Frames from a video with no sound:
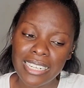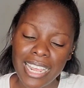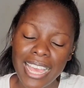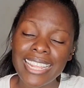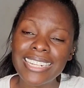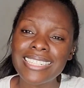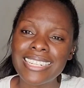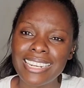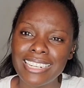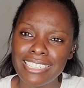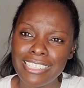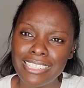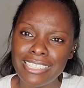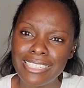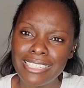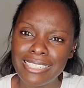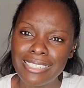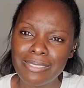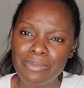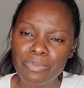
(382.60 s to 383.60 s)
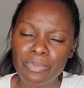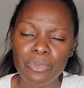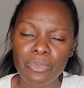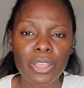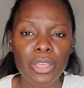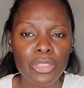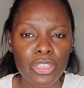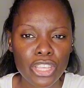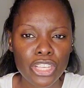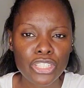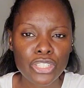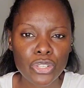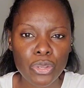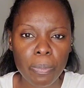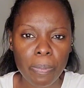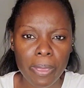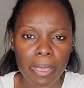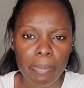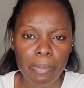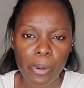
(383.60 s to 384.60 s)
enters, these two
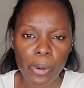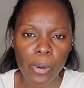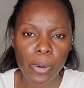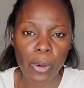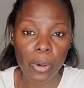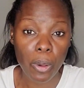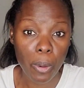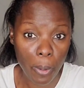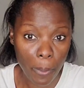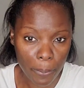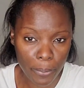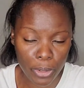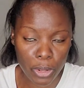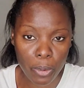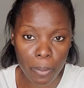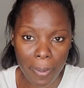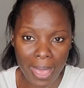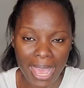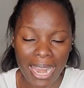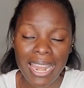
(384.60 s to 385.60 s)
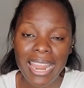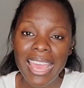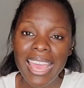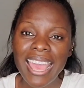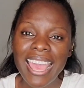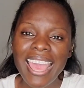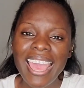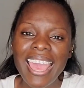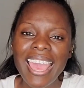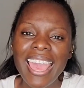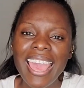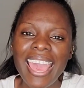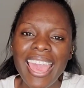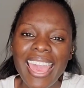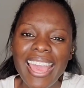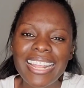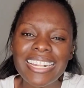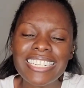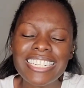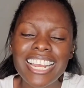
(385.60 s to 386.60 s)
people, two men,
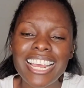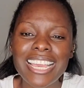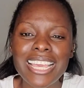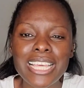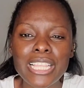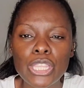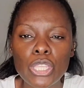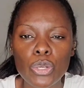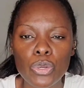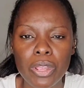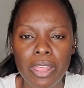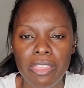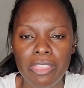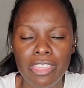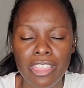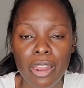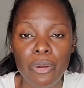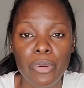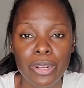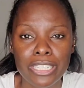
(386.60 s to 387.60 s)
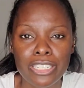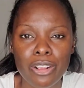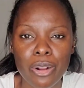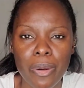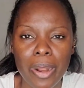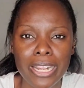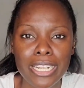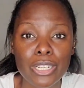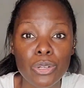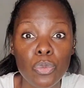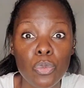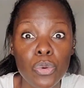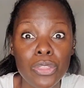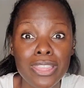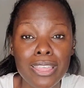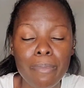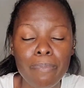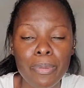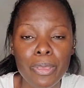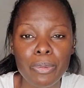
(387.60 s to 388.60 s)
enter into the restaurant
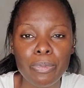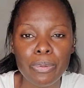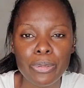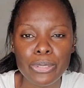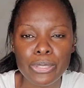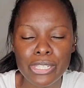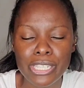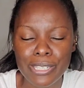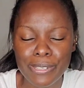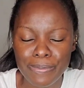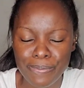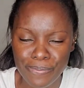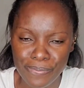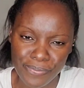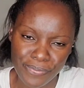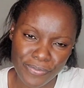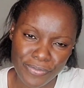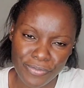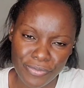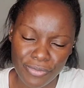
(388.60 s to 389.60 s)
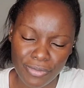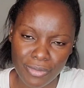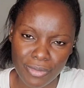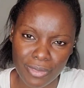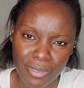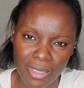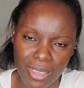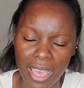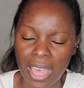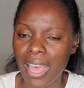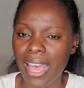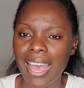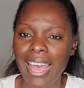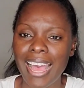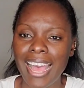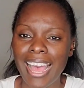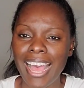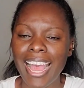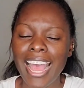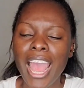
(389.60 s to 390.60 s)
with their pew-pews.
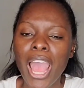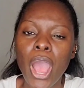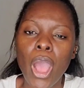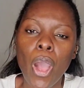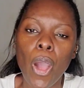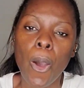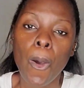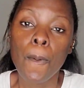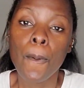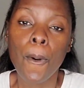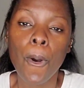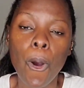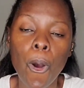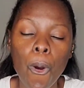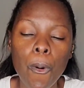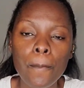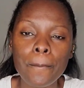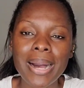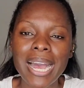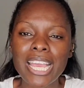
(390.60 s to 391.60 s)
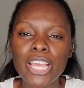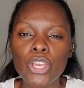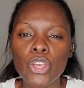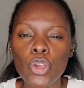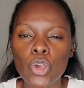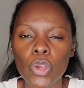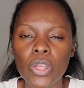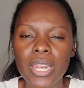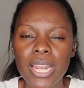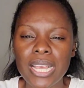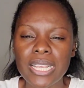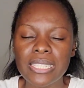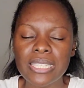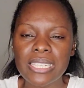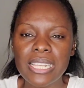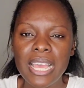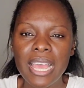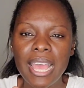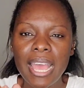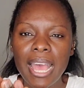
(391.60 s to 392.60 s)
Yeah. Oh my
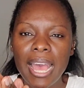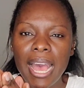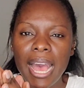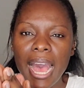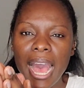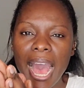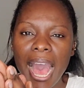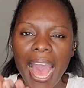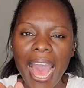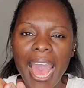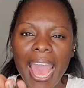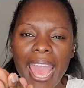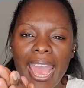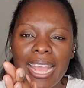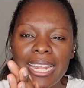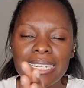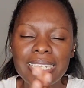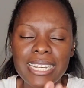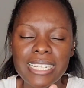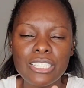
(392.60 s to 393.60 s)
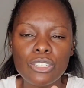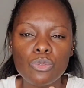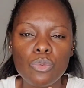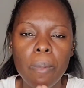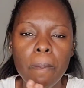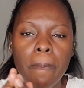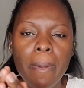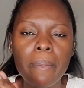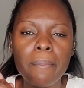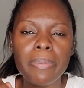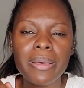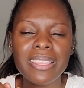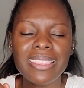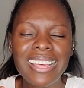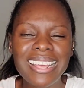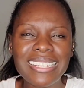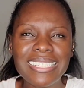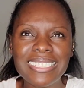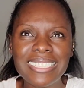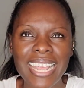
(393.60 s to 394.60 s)
goodness. I just remember
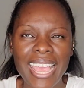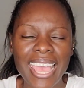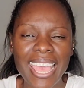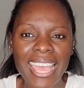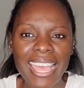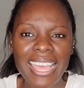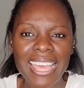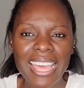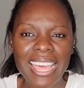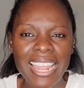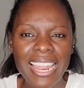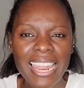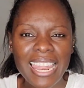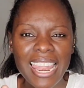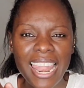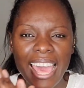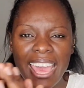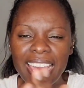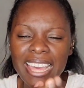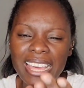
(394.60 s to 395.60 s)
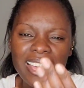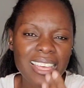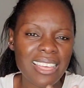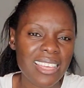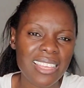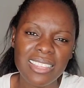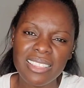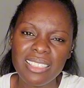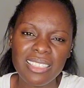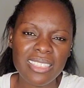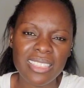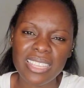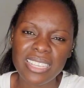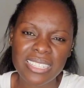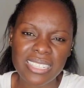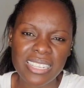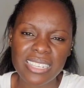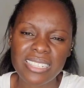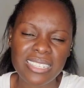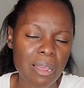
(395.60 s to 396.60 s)
that day like
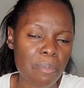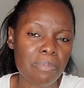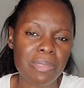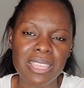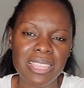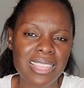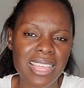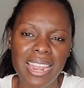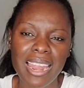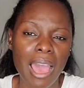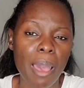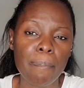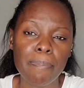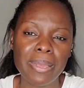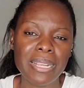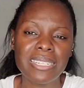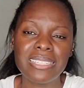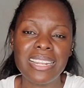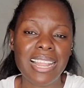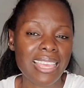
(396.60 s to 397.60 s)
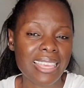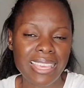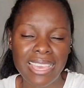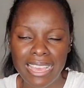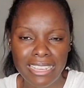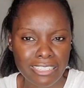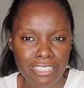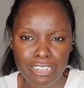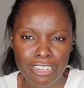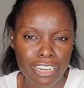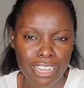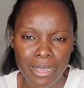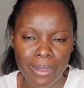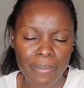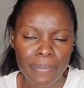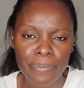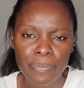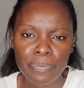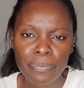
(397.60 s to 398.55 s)
this is something that happened like yesterday,